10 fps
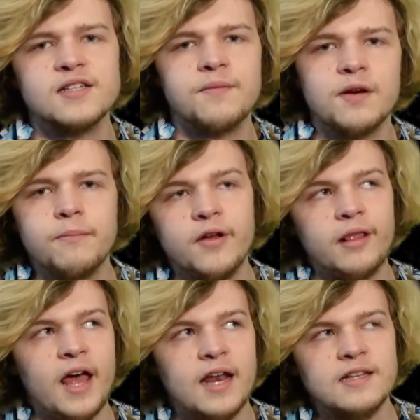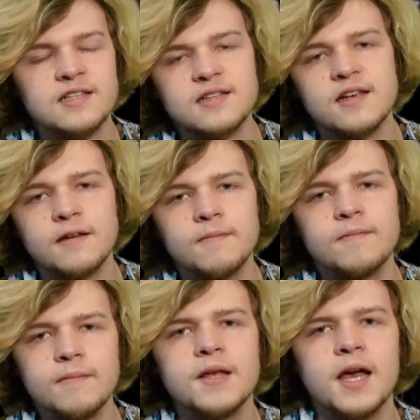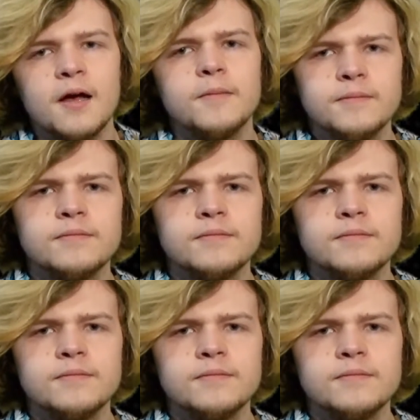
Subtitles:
I'm gonna put that in C. Yeah.